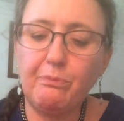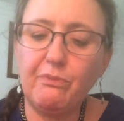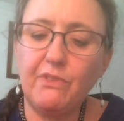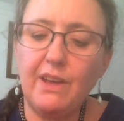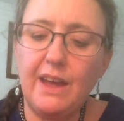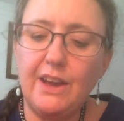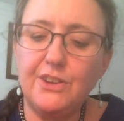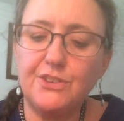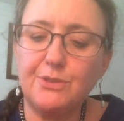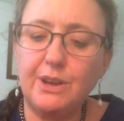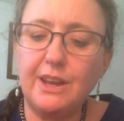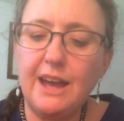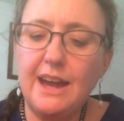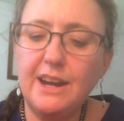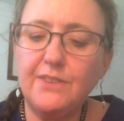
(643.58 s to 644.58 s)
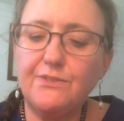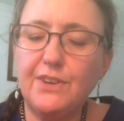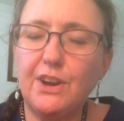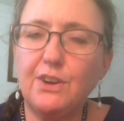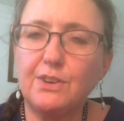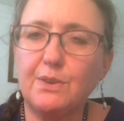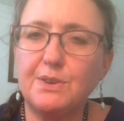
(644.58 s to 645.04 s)
And so he kind of
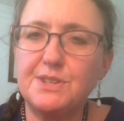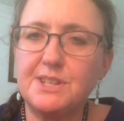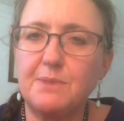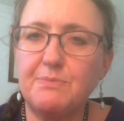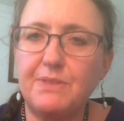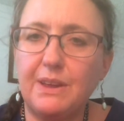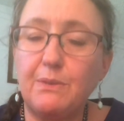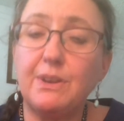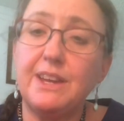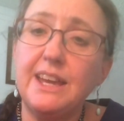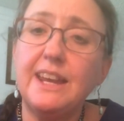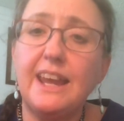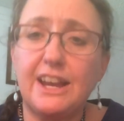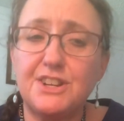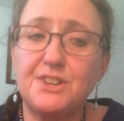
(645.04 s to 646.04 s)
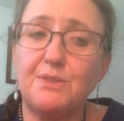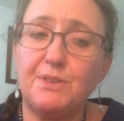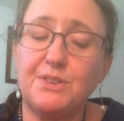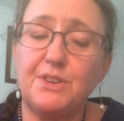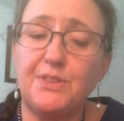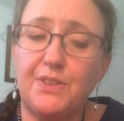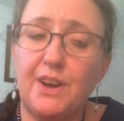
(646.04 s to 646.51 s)
figured there was something, well, he had actually
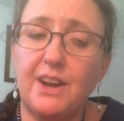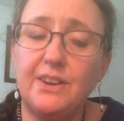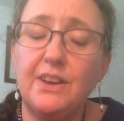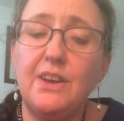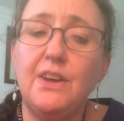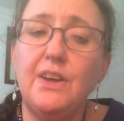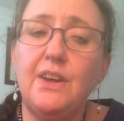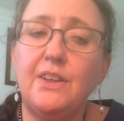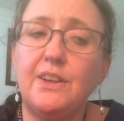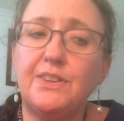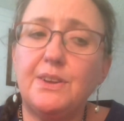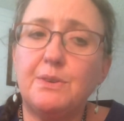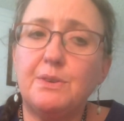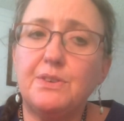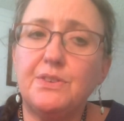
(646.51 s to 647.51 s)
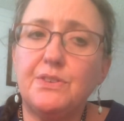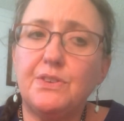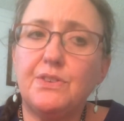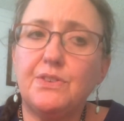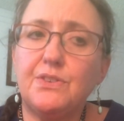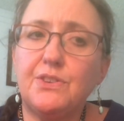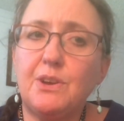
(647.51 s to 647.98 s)
originally thought that there was
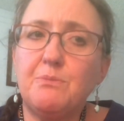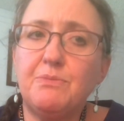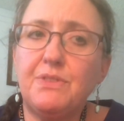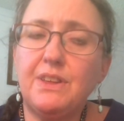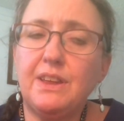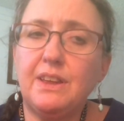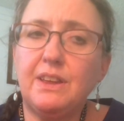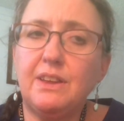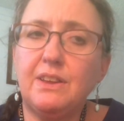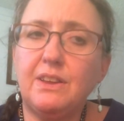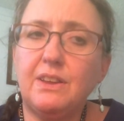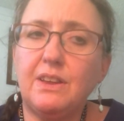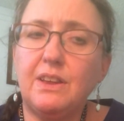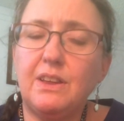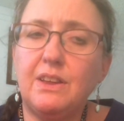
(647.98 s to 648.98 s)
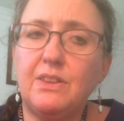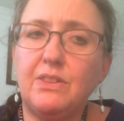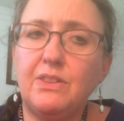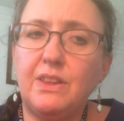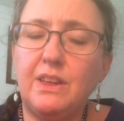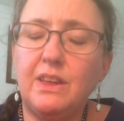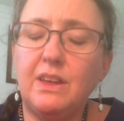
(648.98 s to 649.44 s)
something in
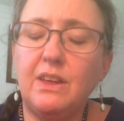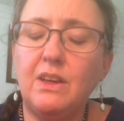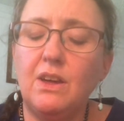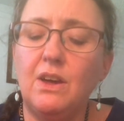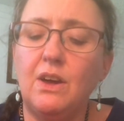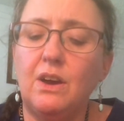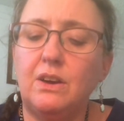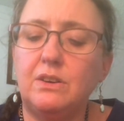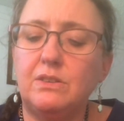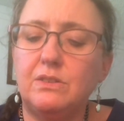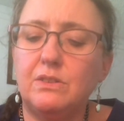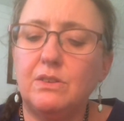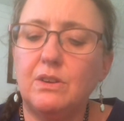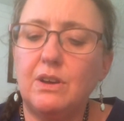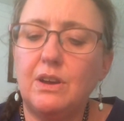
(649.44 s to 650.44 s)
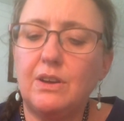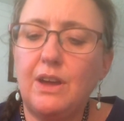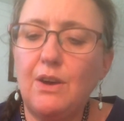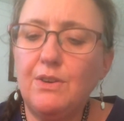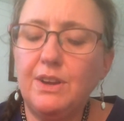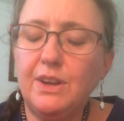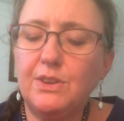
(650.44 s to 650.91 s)
the
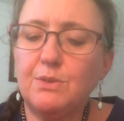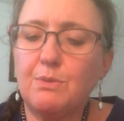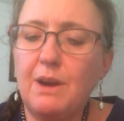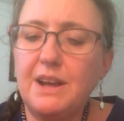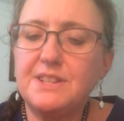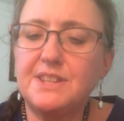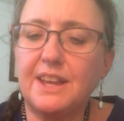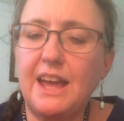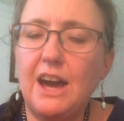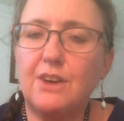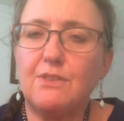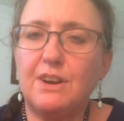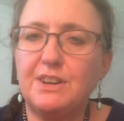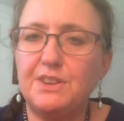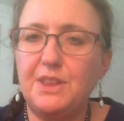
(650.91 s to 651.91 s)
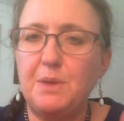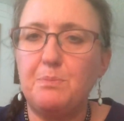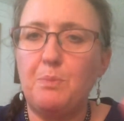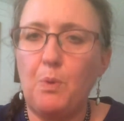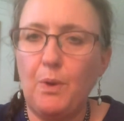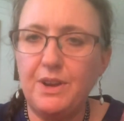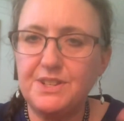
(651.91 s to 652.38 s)
coating of the rice that counteracted the
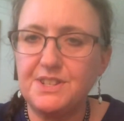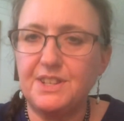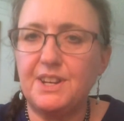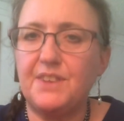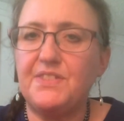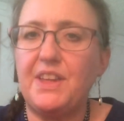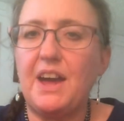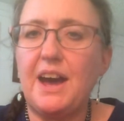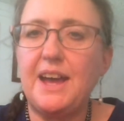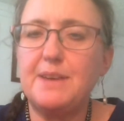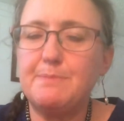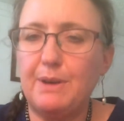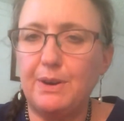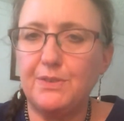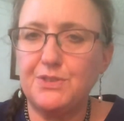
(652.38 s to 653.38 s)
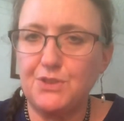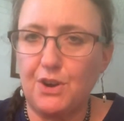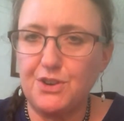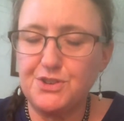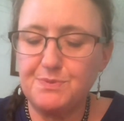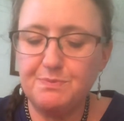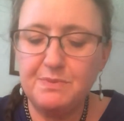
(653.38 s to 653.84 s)
poison of the high amount of
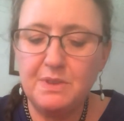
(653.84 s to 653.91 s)
starch.